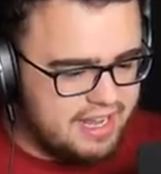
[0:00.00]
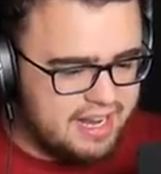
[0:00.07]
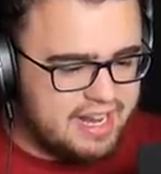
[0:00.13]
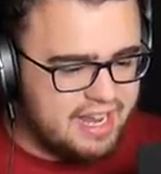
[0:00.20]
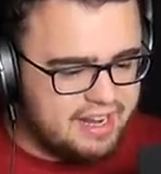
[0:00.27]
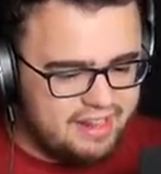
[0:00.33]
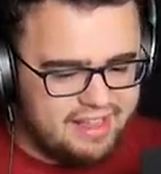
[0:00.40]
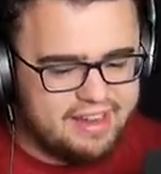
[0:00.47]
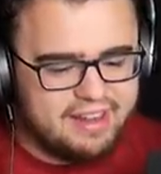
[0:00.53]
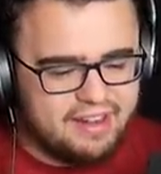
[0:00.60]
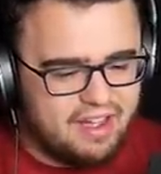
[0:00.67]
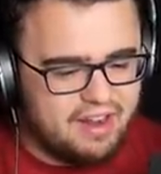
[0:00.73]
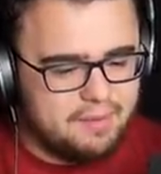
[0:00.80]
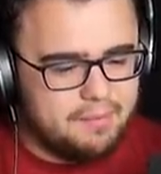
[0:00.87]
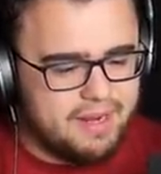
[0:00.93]
I got like an
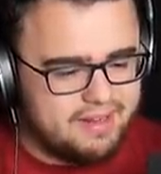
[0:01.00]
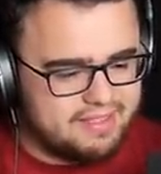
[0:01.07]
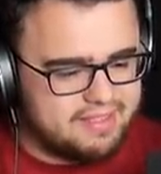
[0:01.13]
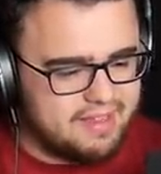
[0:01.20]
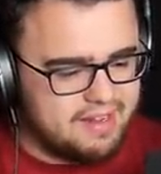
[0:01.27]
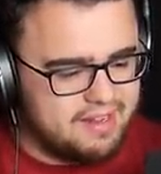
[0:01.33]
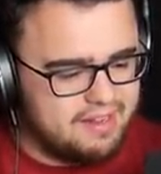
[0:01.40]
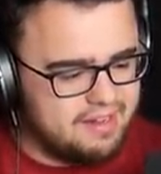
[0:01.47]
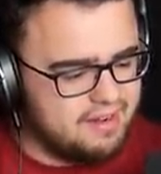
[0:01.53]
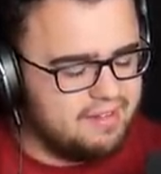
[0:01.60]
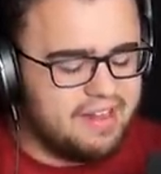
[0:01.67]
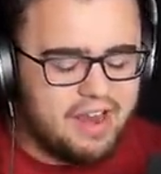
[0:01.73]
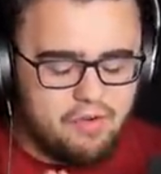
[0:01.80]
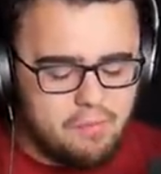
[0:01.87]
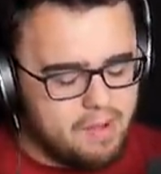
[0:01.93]
automated thing in here.
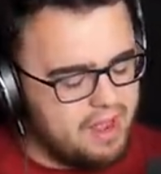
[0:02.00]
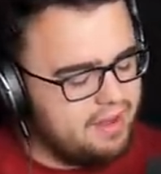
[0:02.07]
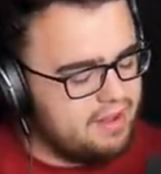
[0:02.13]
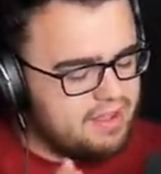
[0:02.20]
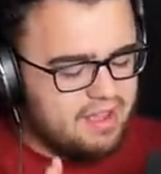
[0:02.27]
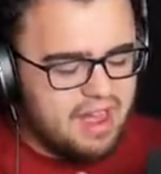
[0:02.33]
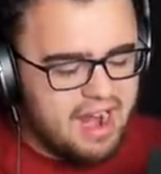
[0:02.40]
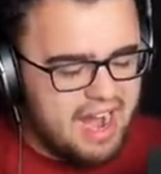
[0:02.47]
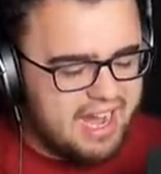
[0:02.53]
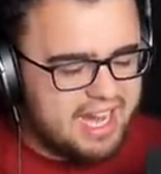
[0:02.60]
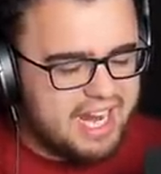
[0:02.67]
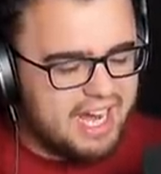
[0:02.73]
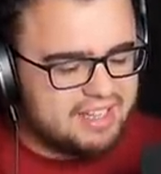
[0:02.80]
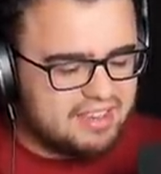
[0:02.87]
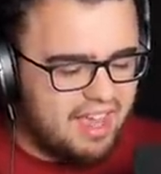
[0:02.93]
Never mind, I
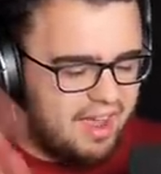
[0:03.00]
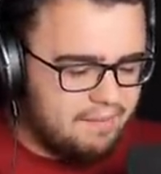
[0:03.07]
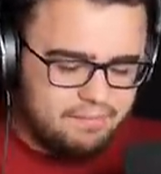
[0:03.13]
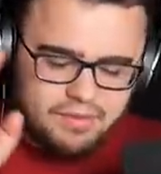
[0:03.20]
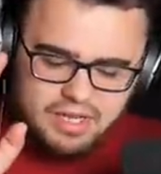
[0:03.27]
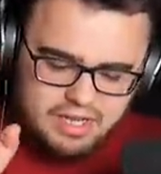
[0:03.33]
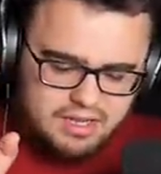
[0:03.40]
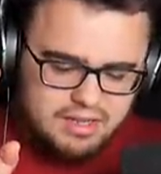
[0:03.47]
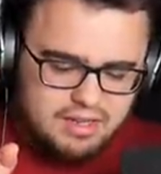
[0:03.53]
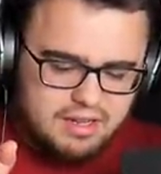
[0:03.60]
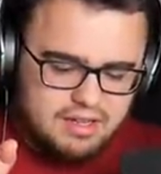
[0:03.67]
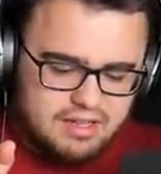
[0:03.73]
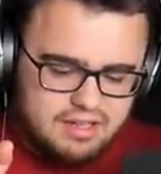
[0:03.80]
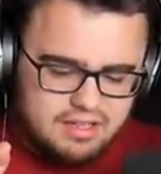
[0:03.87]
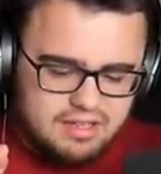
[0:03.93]
ain't got that.
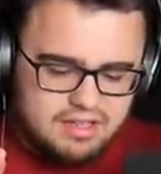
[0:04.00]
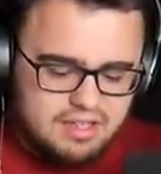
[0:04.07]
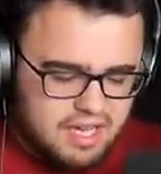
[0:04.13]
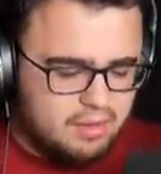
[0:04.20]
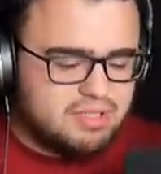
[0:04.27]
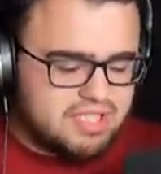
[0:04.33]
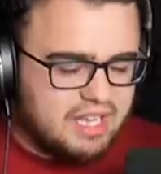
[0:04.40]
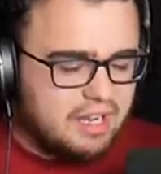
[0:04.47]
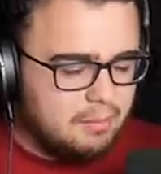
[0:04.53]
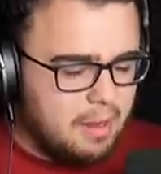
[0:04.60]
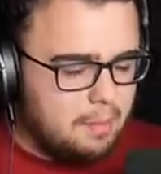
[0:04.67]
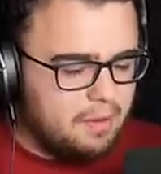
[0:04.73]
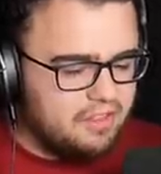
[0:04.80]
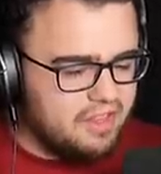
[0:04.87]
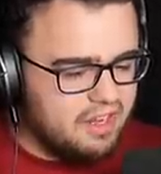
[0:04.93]
I was thinking
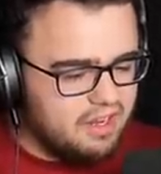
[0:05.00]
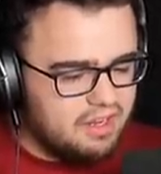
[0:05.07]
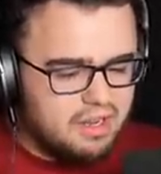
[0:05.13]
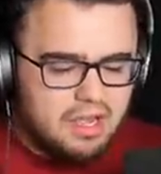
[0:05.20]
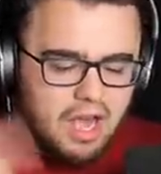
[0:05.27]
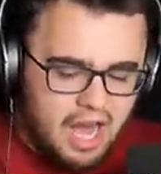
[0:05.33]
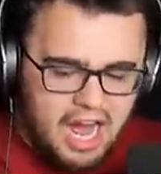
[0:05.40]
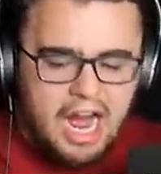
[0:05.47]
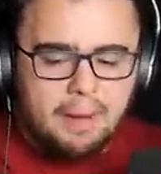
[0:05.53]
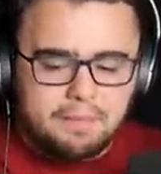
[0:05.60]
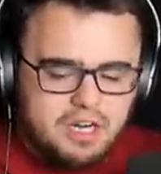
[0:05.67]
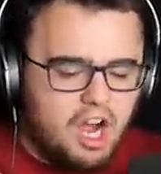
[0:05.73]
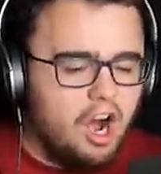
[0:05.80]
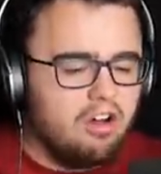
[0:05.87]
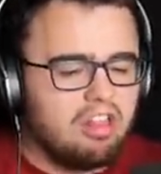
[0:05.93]
about putting that in.
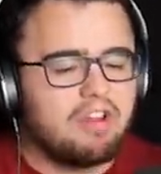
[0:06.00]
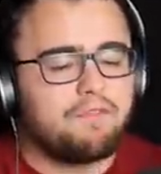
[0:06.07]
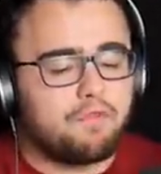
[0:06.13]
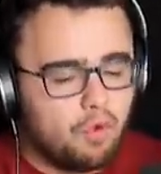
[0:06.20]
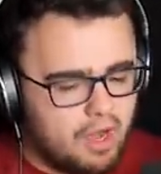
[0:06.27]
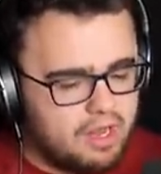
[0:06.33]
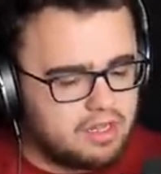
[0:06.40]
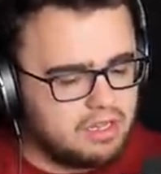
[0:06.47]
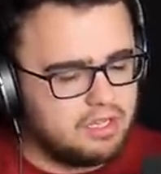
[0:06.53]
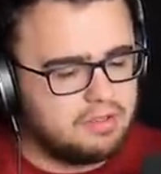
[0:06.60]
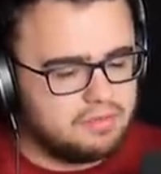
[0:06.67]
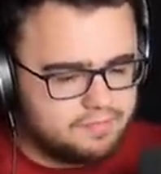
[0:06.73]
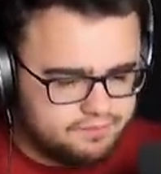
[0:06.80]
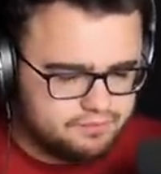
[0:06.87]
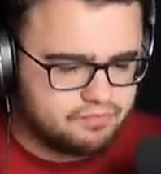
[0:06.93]
I'm calling
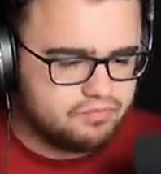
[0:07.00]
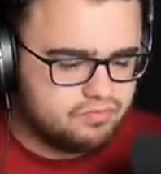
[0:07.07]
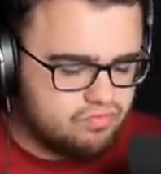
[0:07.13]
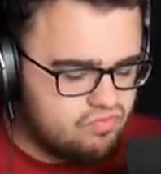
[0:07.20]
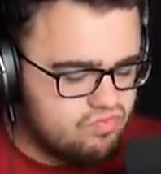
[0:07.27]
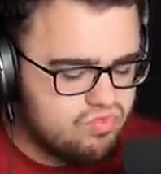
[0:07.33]
Franklin.